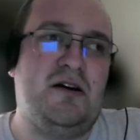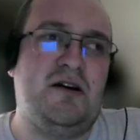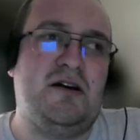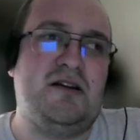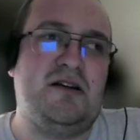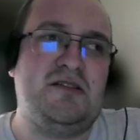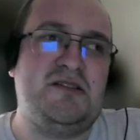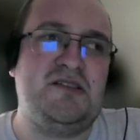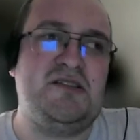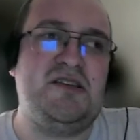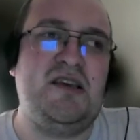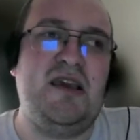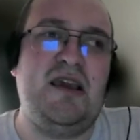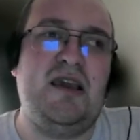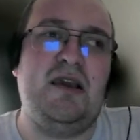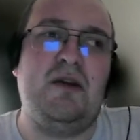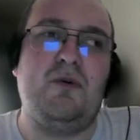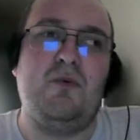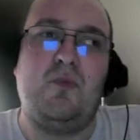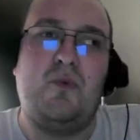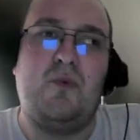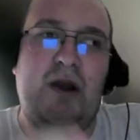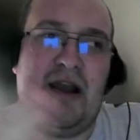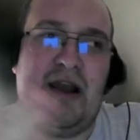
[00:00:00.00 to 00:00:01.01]
see
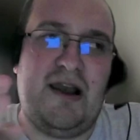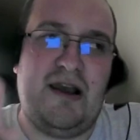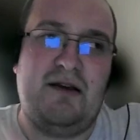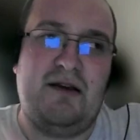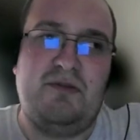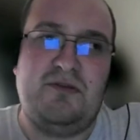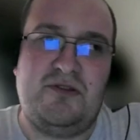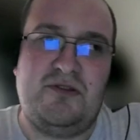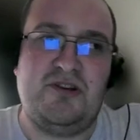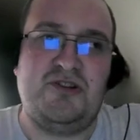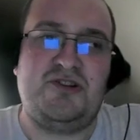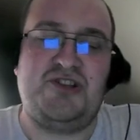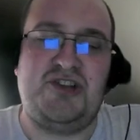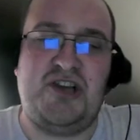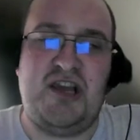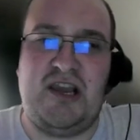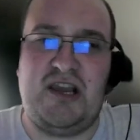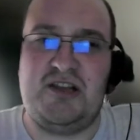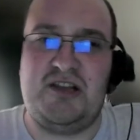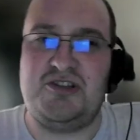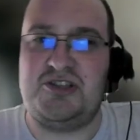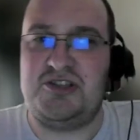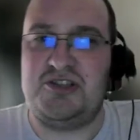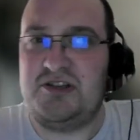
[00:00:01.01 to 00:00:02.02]
where the
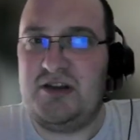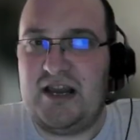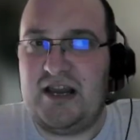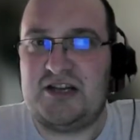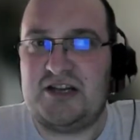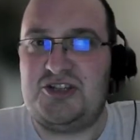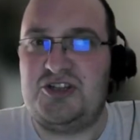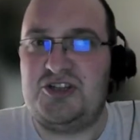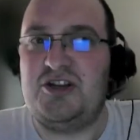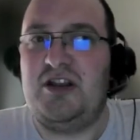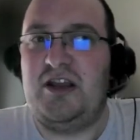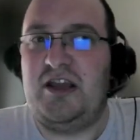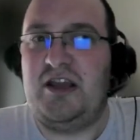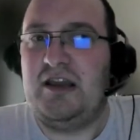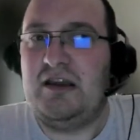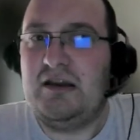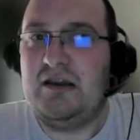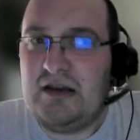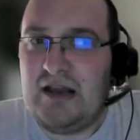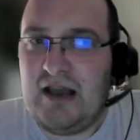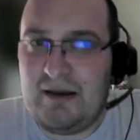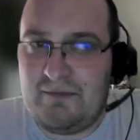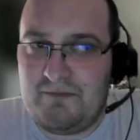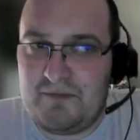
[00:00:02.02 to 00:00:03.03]
change actually
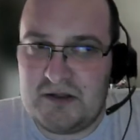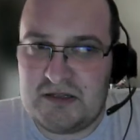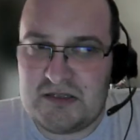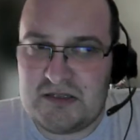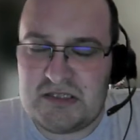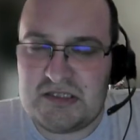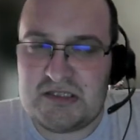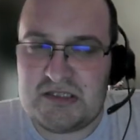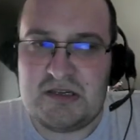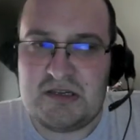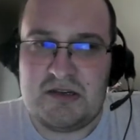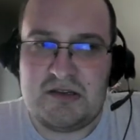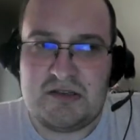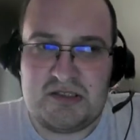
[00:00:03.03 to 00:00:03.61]
happens.